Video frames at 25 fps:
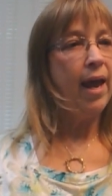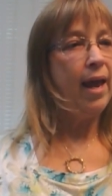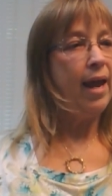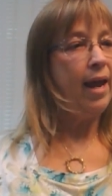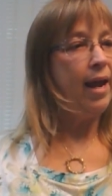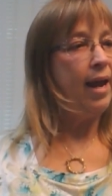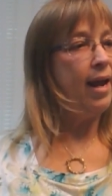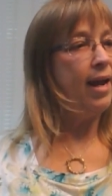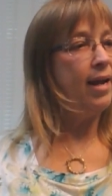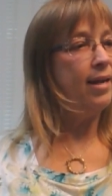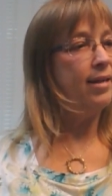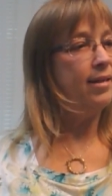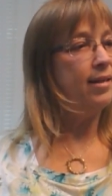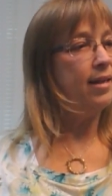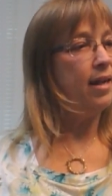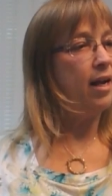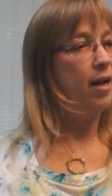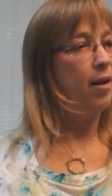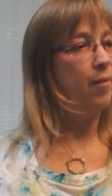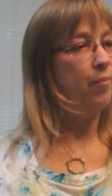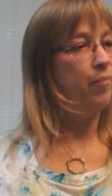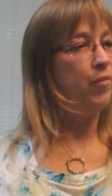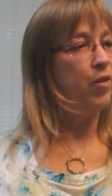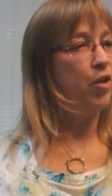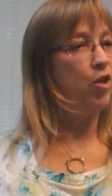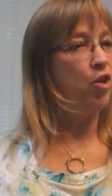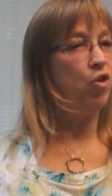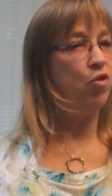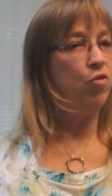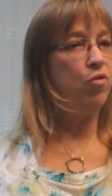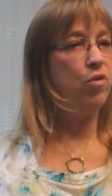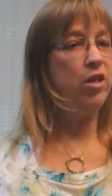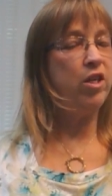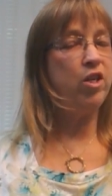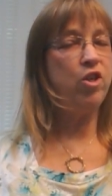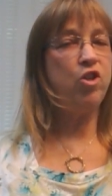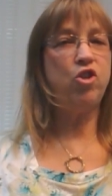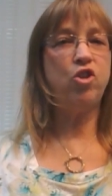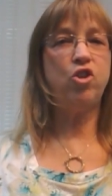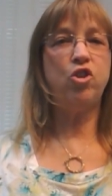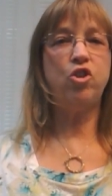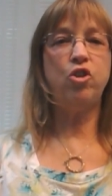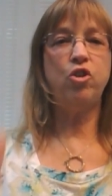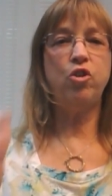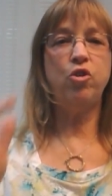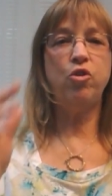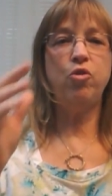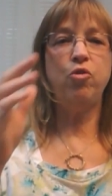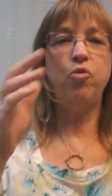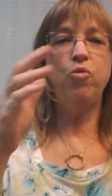And um, you need
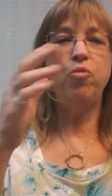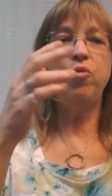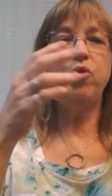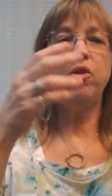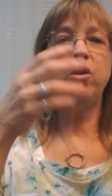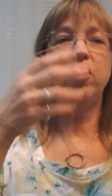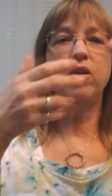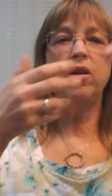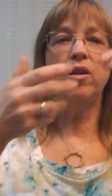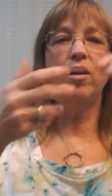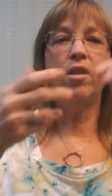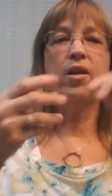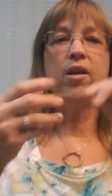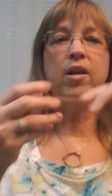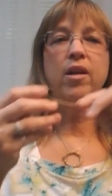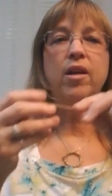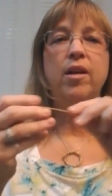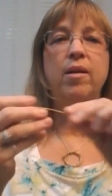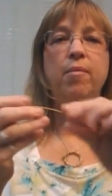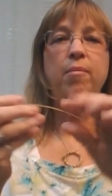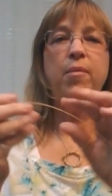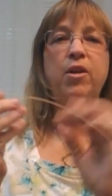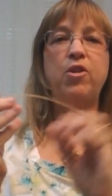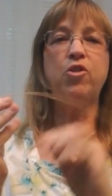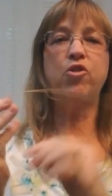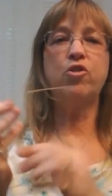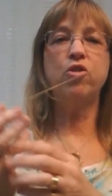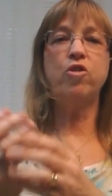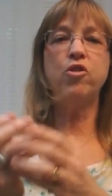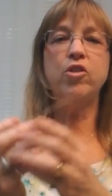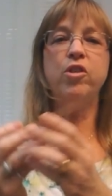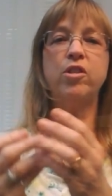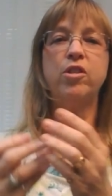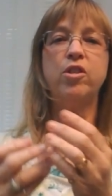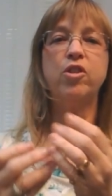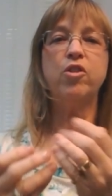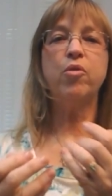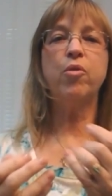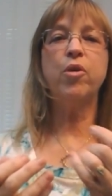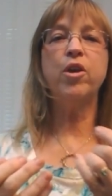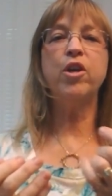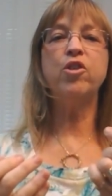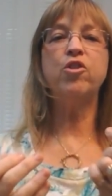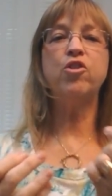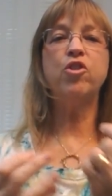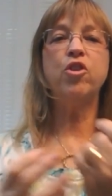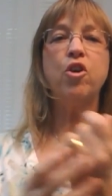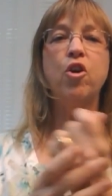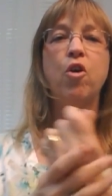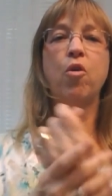to make sure it's going
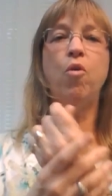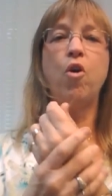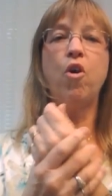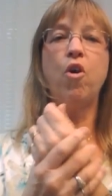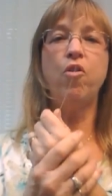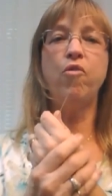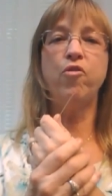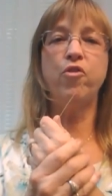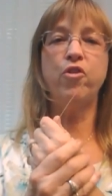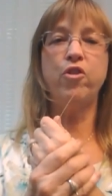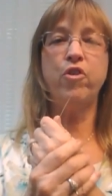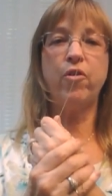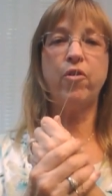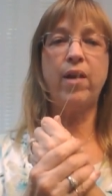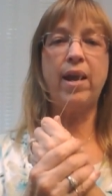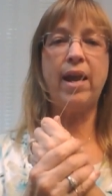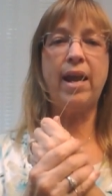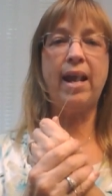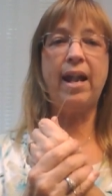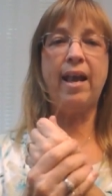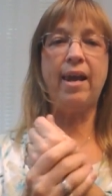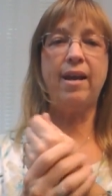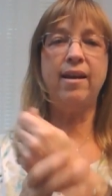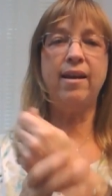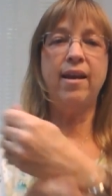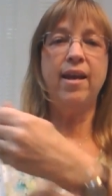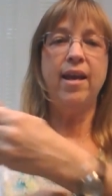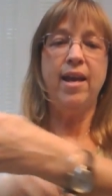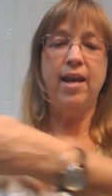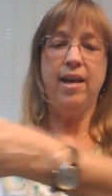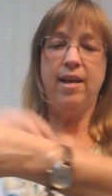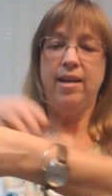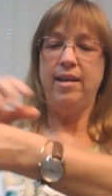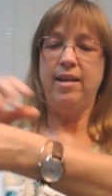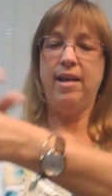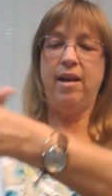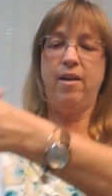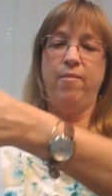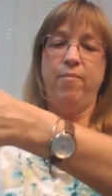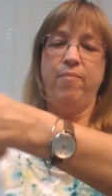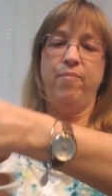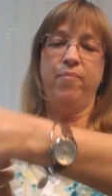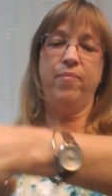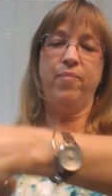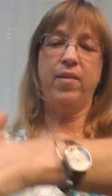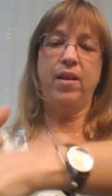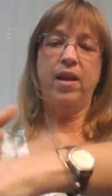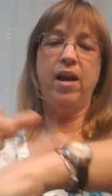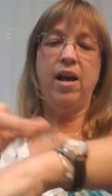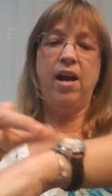to go over your hand. Now,
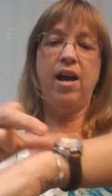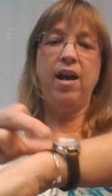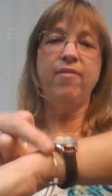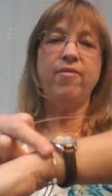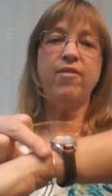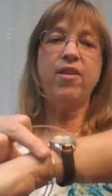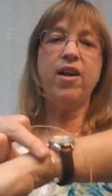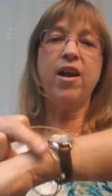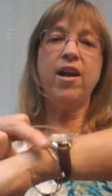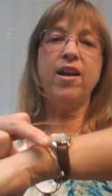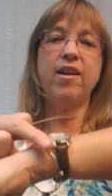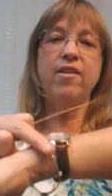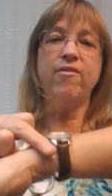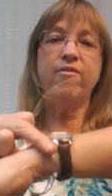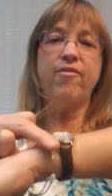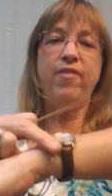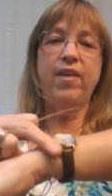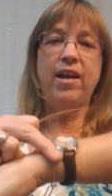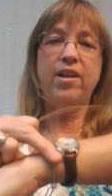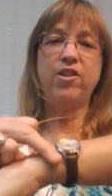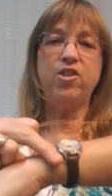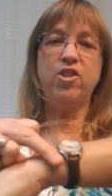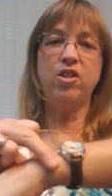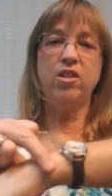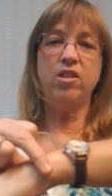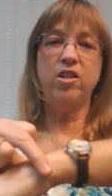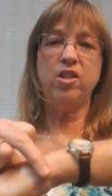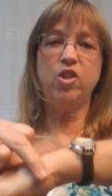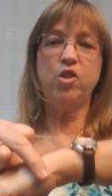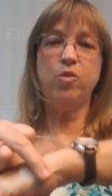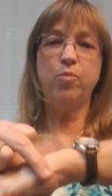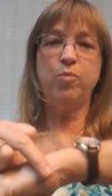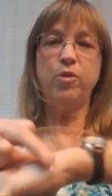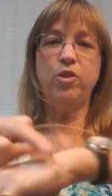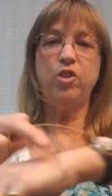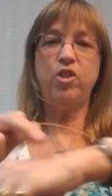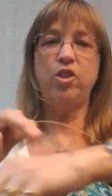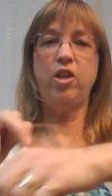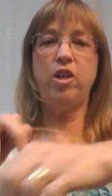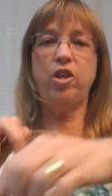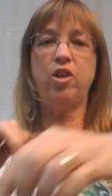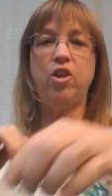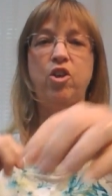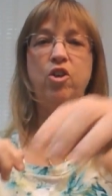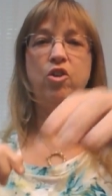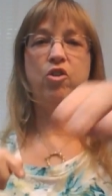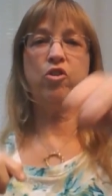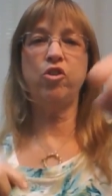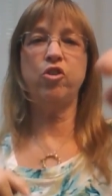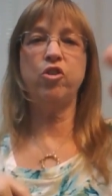I've kind of fashioned this
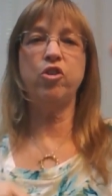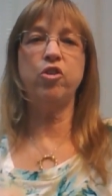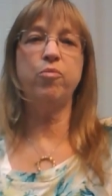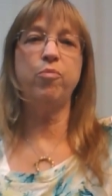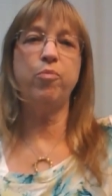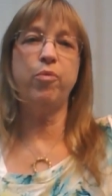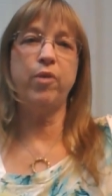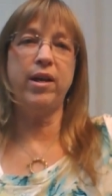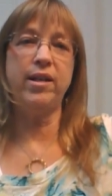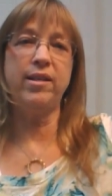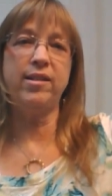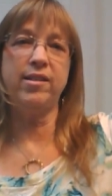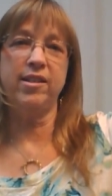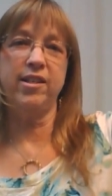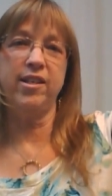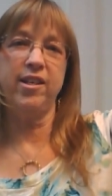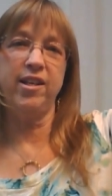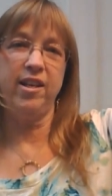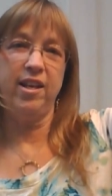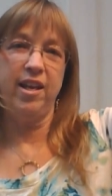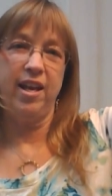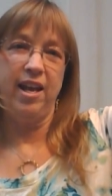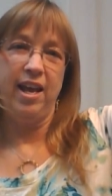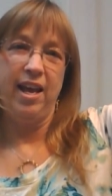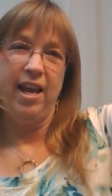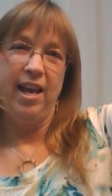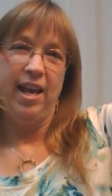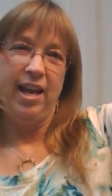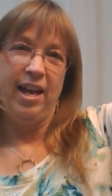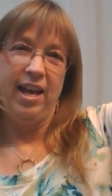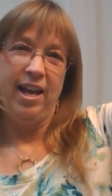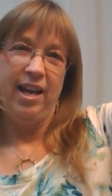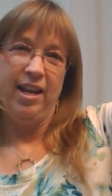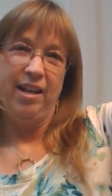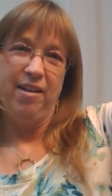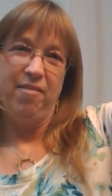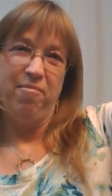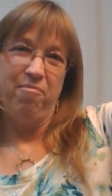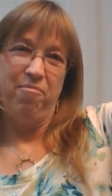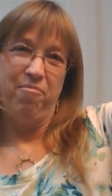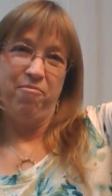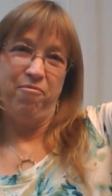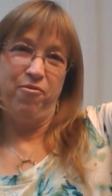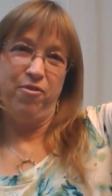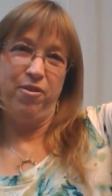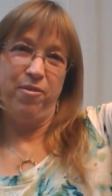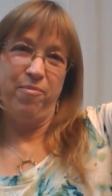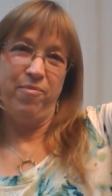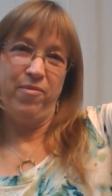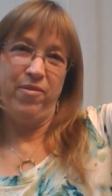particular bracelet
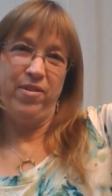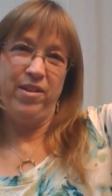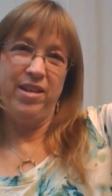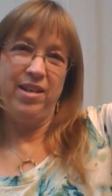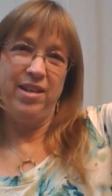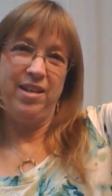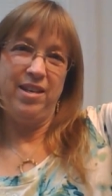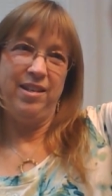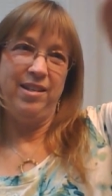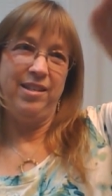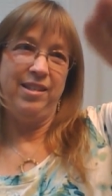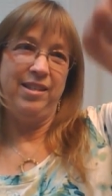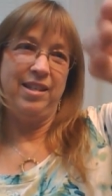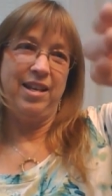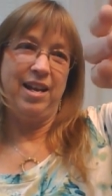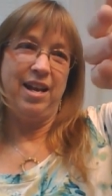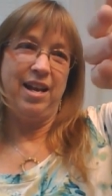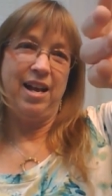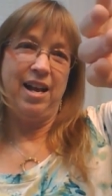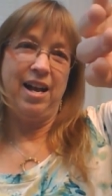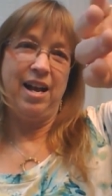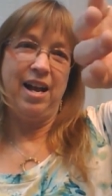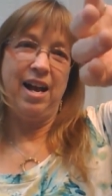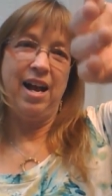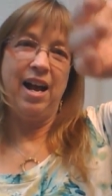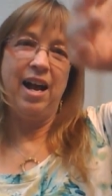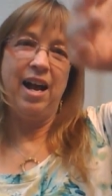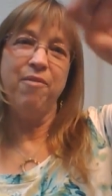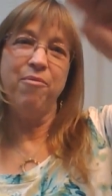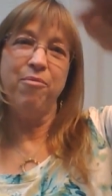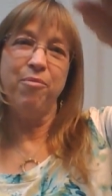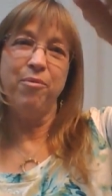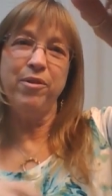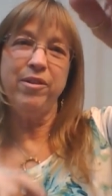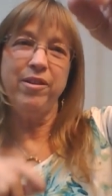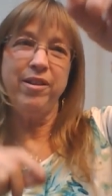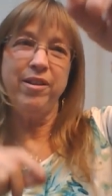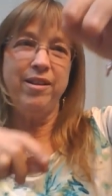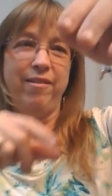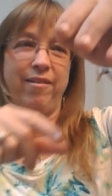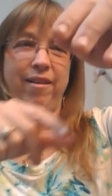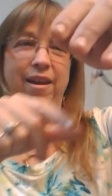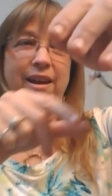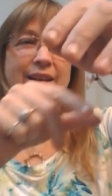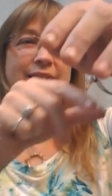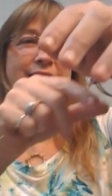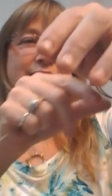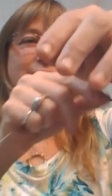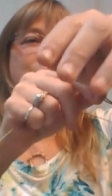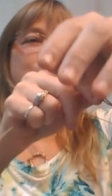from these. I really
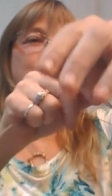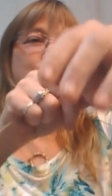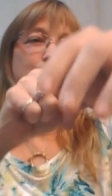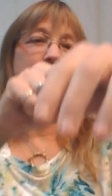like this